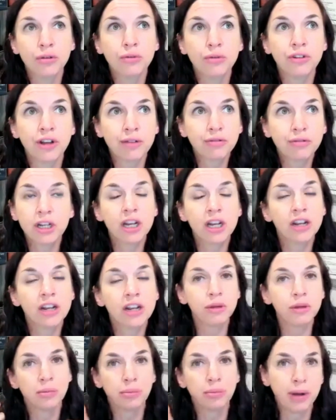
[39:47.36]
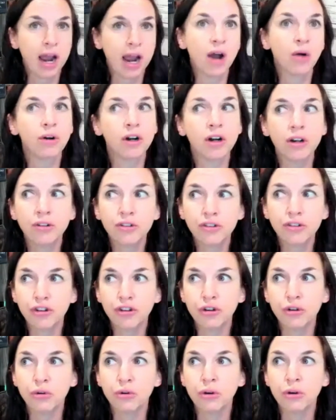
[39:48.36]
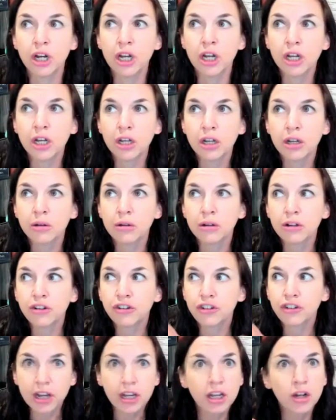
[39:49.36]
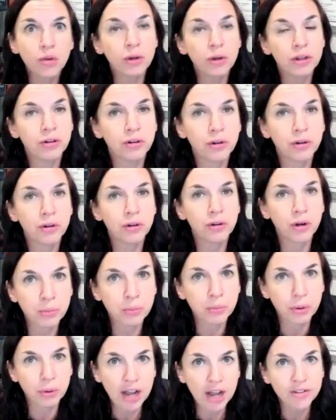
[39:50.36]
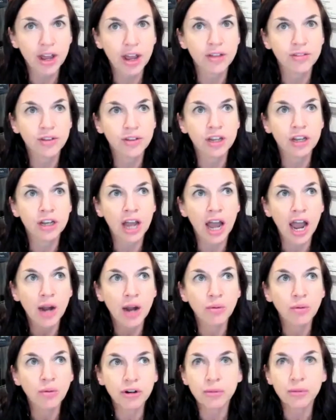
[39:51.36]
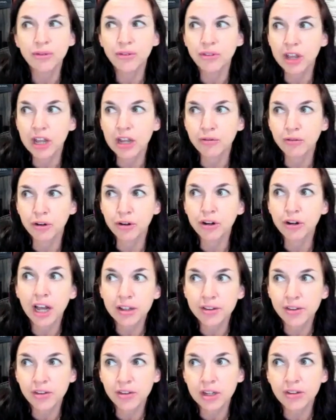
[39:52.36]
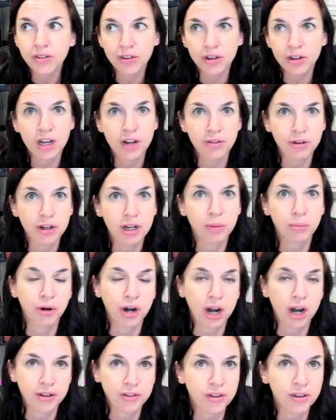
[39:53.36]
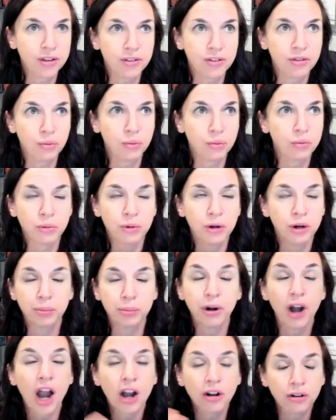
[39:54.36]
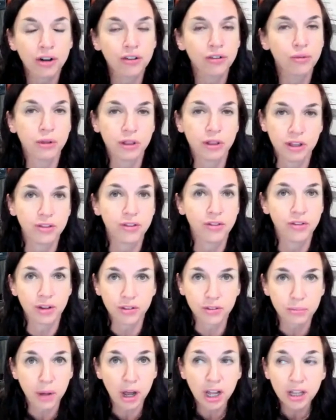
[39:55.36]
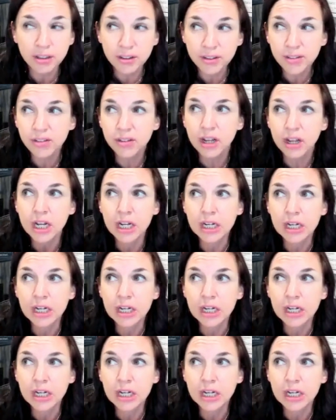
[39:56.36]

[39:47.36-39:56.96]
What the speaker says: you definitely need to be empowered to check in with your own process. And I would almost say if you're not seeing significant process or progress within 6 months,